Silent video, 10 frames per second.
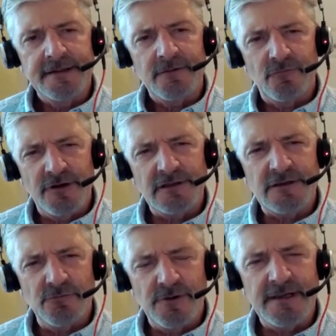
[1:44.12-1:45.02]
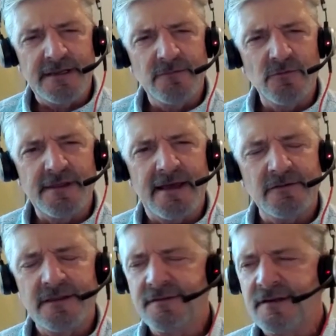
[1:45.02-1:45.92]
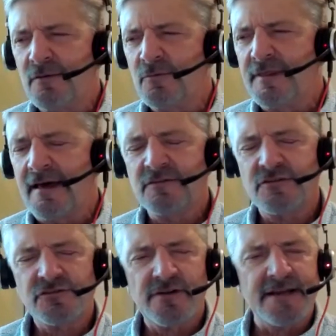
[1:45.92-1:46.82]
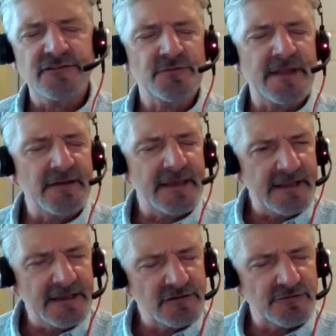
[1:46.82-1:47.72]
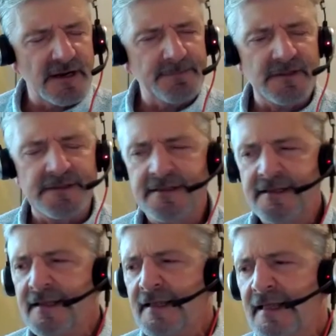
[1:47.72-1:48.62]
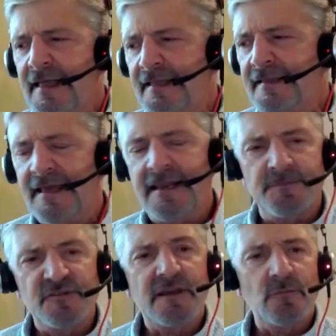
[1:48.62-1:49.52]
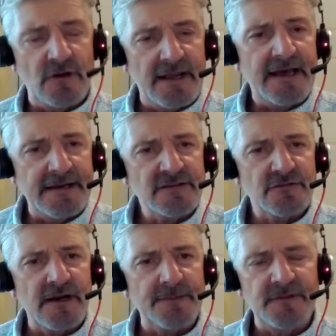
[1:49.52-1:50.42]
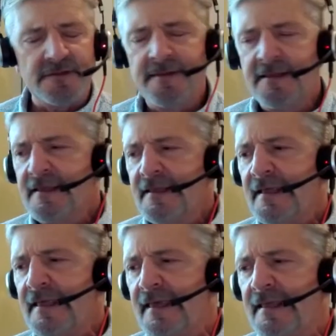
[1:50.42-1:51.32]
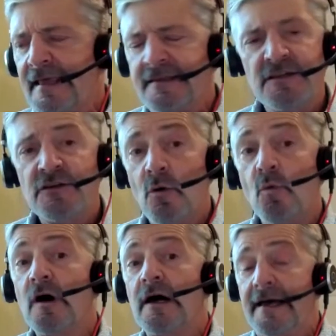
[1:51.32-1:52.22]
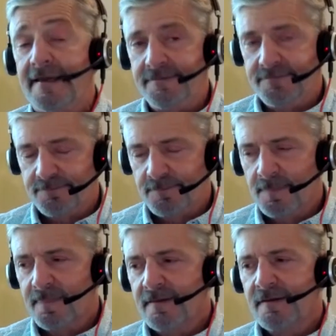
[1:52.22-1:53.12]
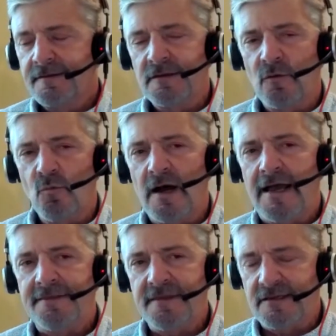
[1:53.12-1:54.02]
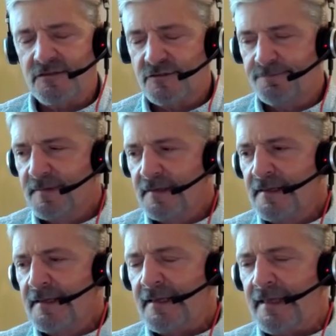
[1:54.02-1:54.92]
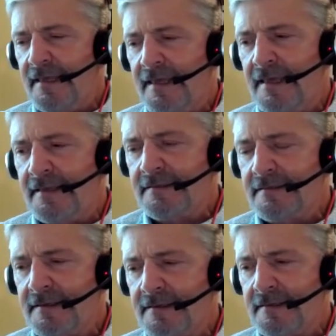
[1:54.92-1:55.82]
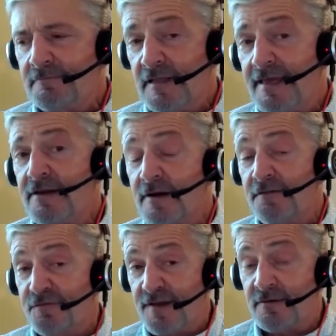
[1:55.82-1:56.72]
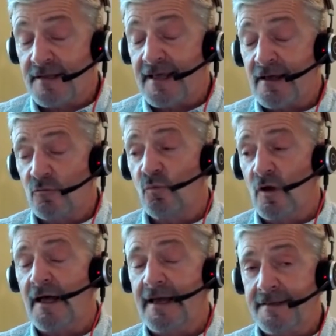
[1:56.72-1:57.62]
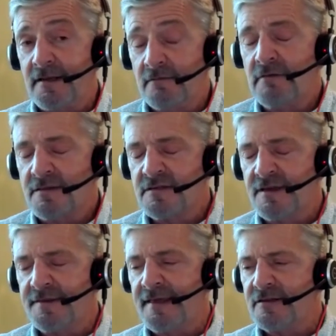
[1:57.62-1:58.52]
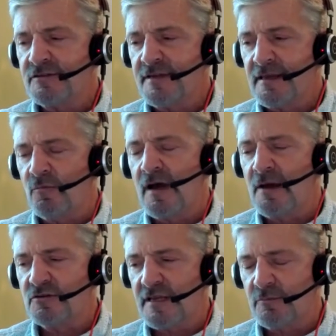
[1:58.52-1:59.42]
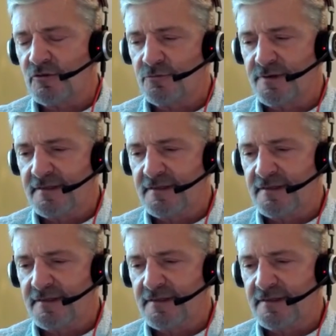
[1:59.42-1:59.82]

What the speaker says: really read without distractions, without getting interrupted and getting upset when I got interrupted. And I didn't know why, why this? And later I found out why, and I'll tell you that in a second, why I was able to read